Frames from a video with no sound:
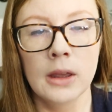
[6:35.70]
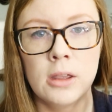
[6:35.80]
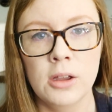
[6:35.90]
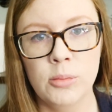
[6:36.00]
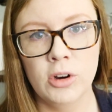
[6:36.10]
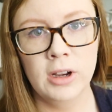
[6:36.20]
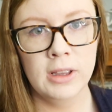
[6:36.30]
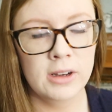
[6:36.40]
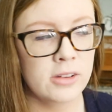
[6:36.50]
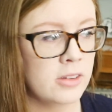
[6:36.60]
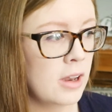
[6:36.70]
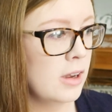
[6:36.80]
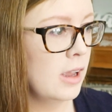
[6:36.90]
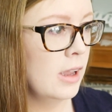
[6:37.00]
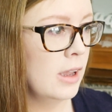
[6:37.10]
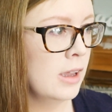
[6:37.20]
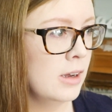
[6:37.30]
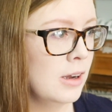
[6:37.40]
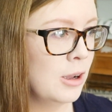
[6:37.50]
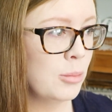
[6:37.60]
Good morning, it is Sunday. I
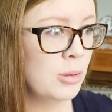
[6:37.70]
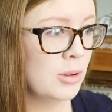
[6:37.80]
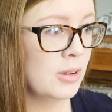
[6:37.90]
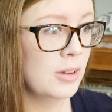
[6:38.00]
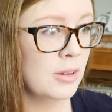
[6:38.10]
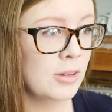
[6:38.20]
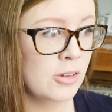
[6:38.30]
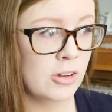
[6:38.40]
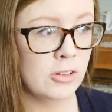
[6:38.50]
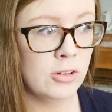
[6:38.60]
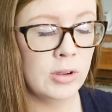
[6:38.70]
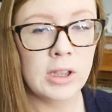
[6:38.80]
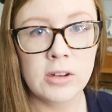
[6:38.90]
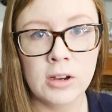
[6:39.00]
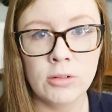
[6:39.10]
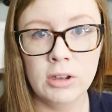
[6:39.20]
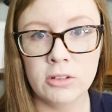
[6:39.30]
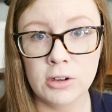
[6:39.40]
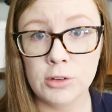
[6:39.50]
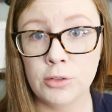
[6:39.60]
ended up just doing a ton of
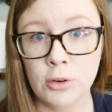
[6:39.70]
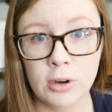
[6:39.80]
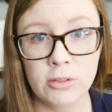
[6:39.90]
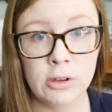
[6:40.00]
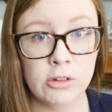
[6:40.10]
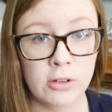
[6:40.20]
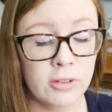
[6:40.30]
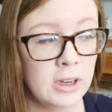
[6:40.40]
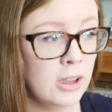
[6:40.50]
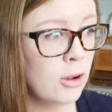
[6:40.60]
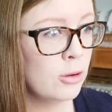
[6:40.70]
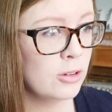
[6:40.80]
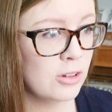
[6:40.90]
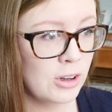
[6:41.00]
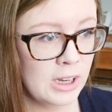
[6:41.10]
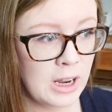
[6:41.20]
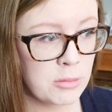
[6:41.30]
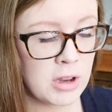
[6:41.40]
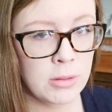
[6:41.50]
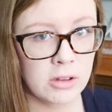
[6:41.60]
research for future videos during
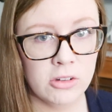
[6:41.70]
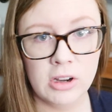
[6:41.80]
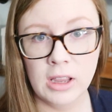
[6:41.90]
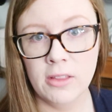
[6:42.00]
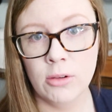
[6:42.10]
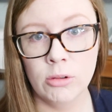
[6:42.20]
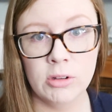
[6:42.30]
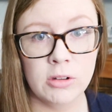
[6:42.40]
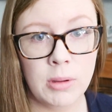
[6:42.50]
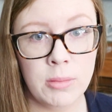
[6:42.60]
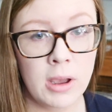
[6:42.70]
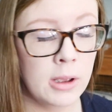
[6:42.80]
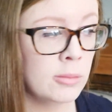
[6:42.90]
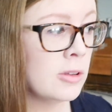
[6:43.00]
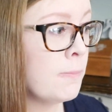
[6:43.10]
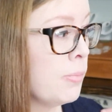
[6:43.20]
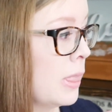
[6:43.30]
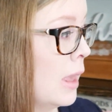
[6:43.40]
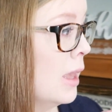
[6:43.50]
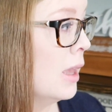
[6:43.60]
nap time yesterday, and then we went to my mom's
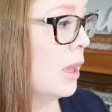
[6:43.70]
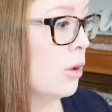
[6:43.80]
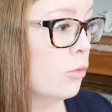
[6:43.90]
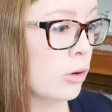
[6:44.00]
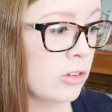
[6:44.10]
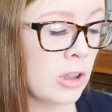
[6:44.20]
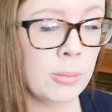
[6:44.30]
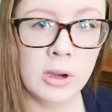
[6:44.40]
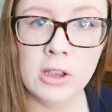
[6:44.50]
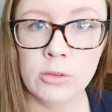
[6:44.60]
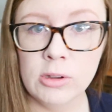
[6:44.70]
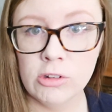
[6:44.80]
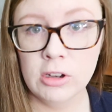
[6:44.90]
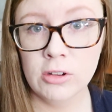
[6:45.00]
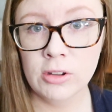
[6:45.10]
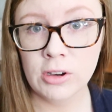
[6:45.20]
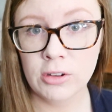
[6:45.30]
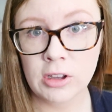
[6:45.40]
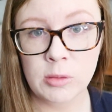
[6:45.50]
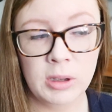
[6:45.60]
for supper as we usually do, and the
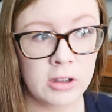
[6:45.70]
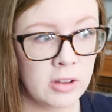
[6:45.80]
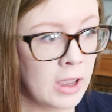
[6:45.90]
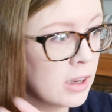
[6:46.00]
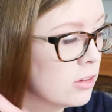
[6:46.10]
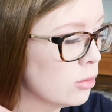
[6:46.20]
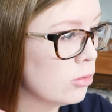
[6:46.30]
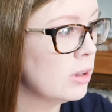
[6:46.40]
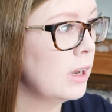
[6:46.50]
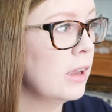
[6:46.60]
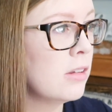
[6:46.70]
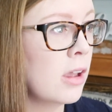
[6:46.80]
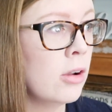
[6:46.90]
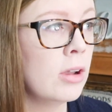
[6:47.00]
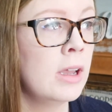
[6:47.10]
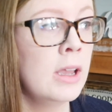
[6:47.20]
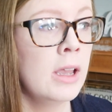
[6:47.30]
girls got to play outside because it was really nice out.